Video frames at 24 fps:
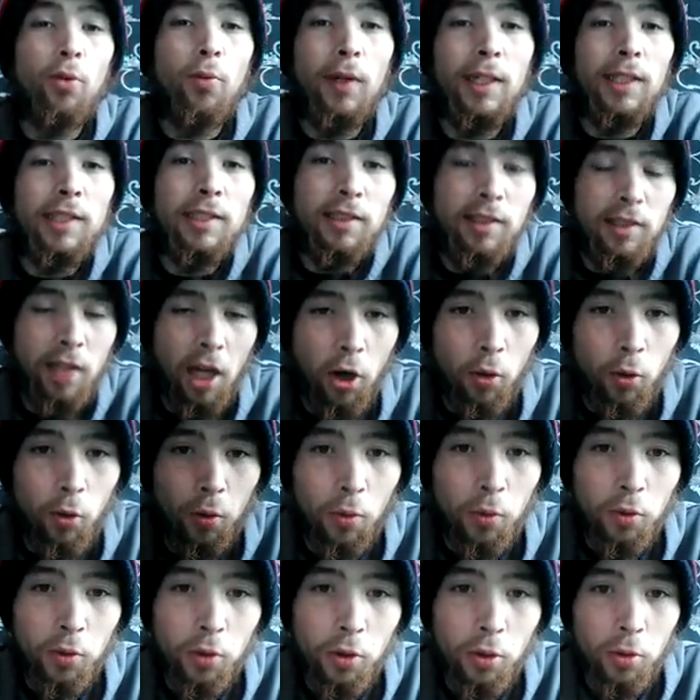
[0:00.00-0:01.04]
always
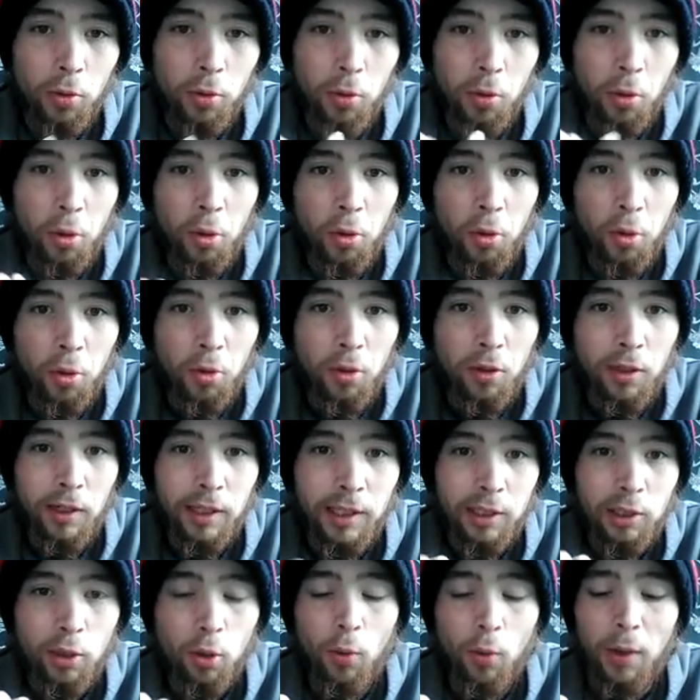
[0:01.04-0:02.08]
told, or
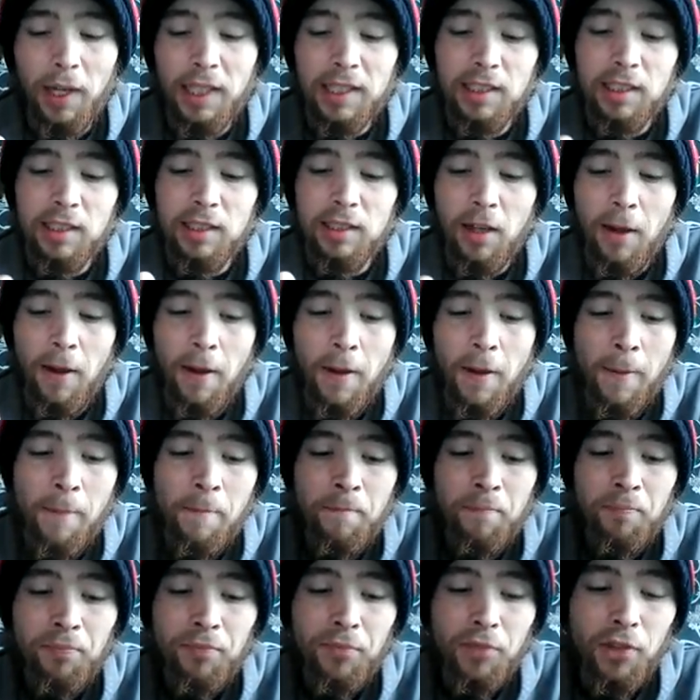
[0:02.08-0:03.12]
it's always
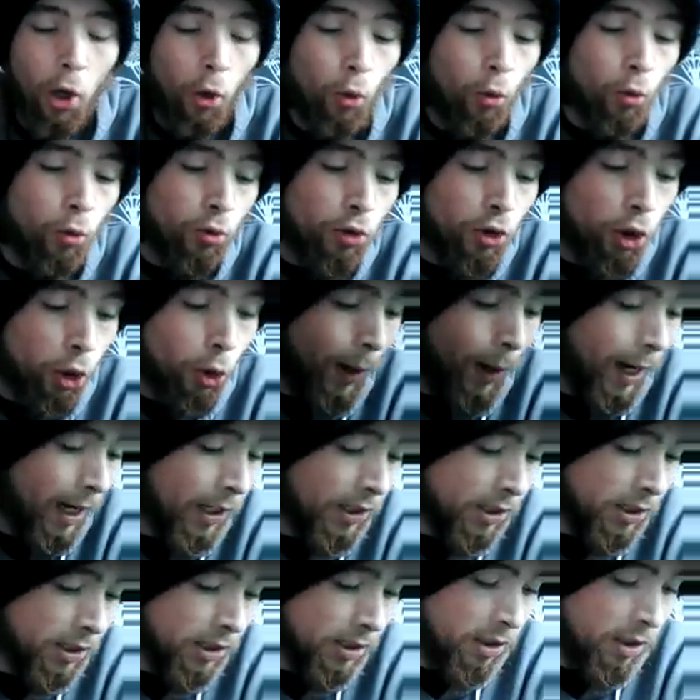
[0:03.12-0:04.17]
told to
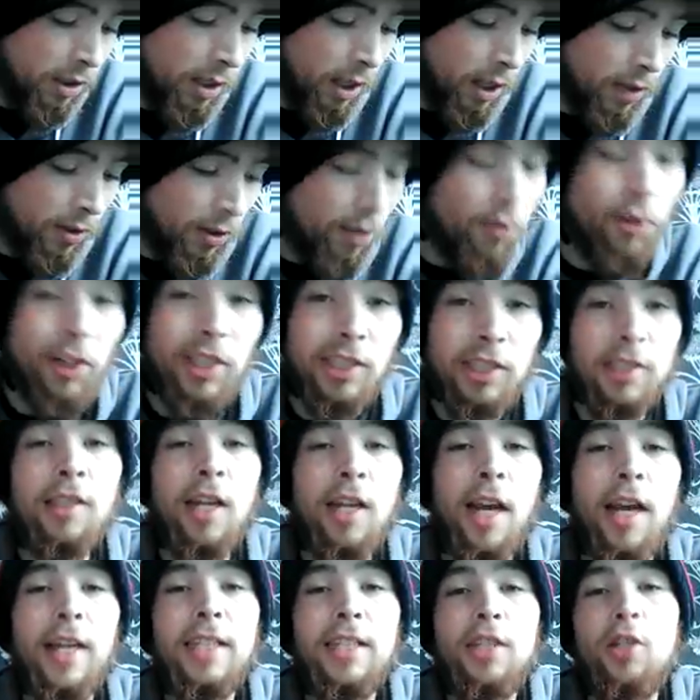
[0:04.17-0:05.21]
us, that there isn't
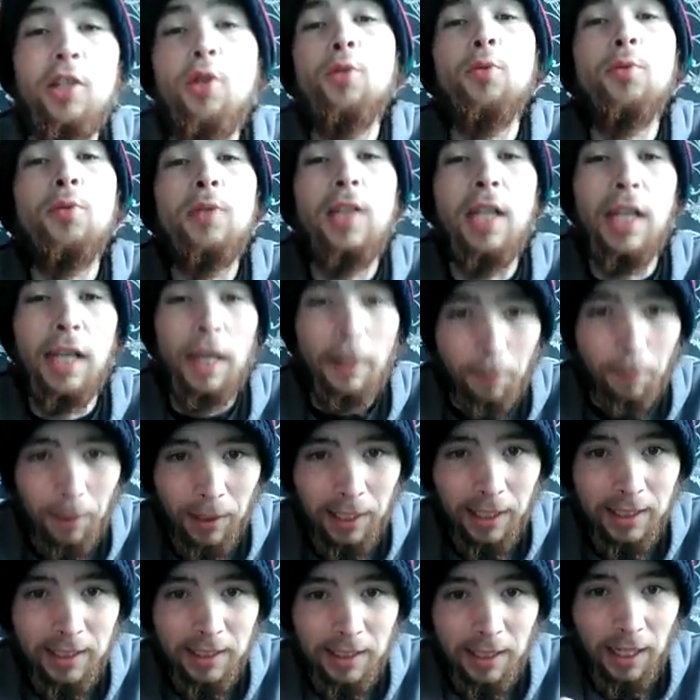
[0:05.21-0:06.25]
a two-tier
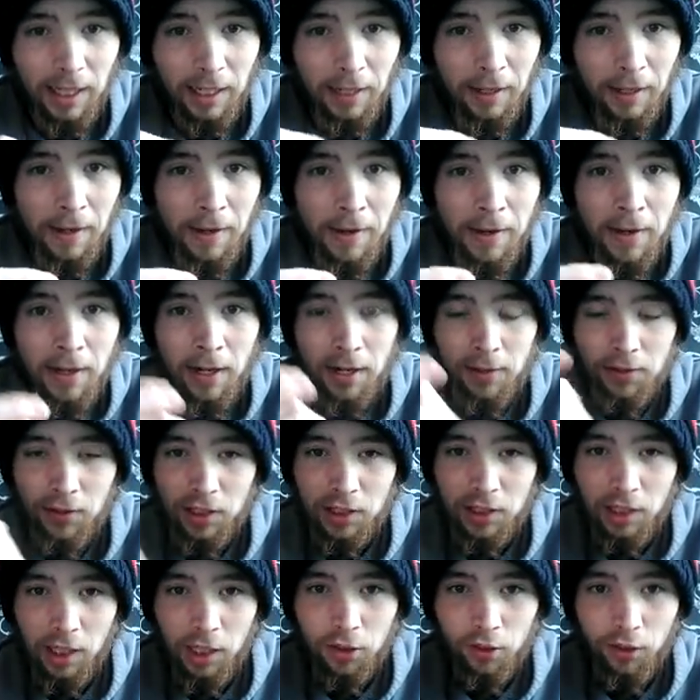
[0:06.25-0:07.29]
policing in
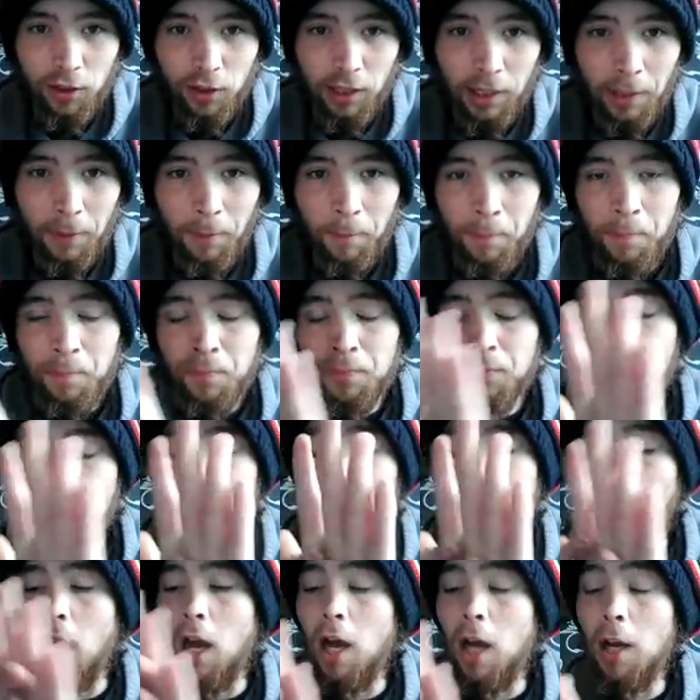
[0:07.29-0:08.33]
this country.
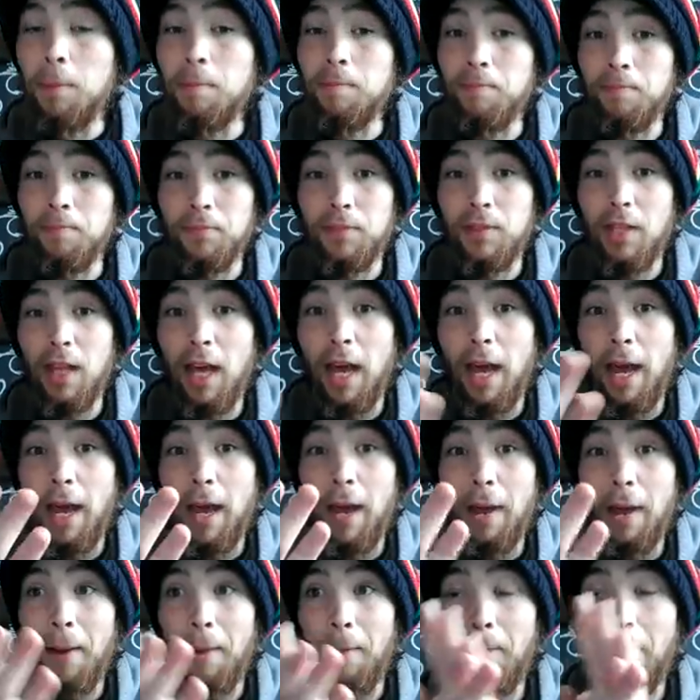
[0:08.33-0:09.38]

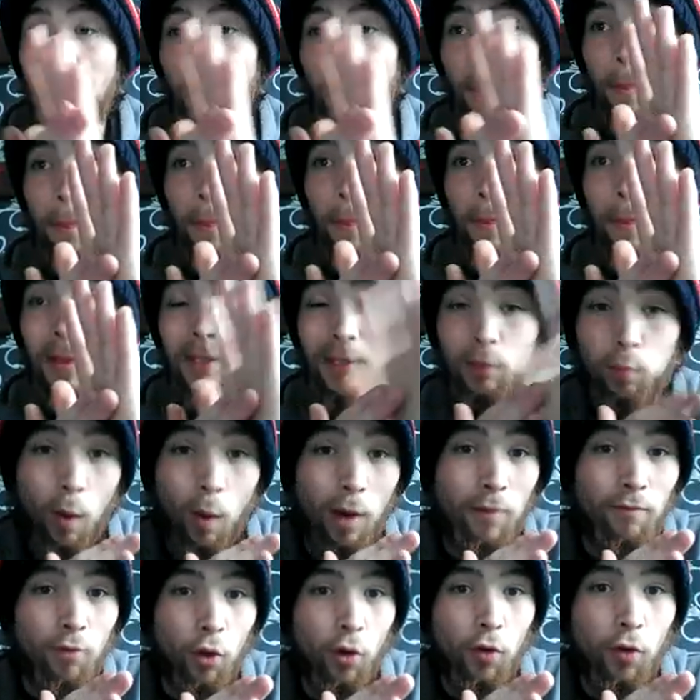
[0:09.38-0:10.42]
That it's
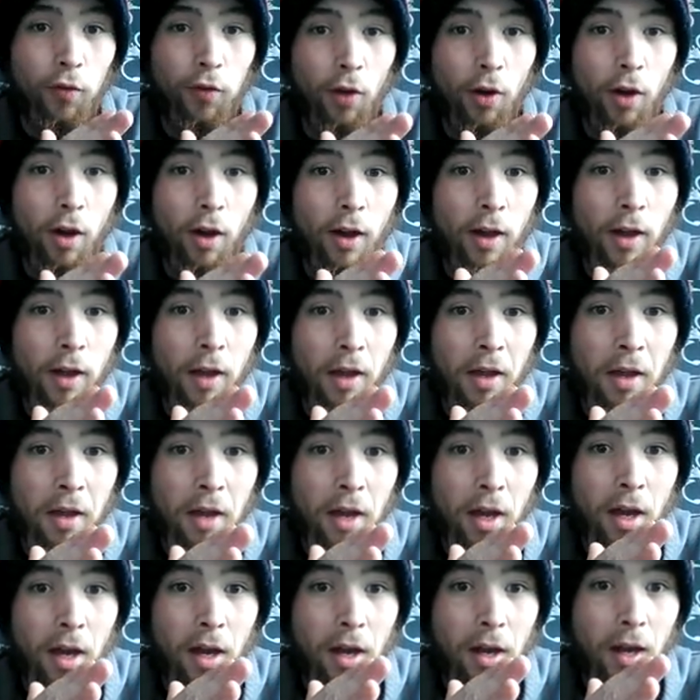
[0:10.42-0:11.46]
one rule for
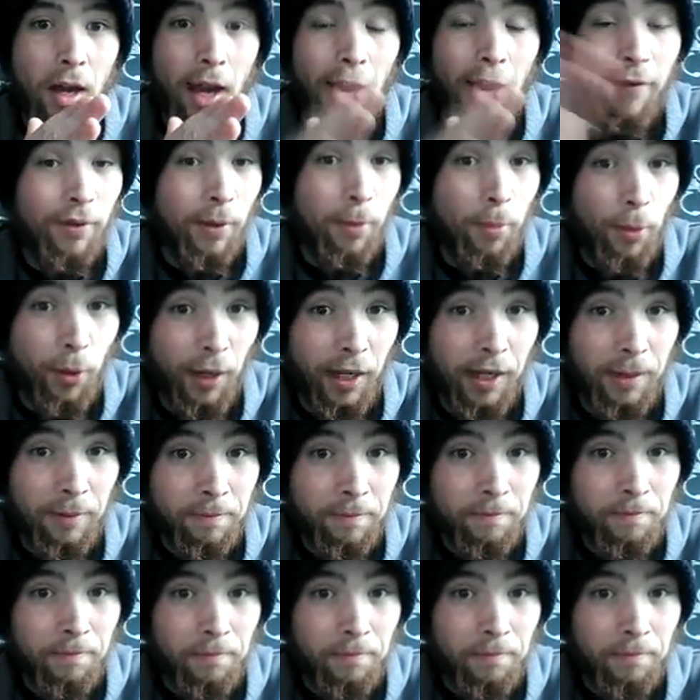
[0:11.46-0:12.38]
everybody.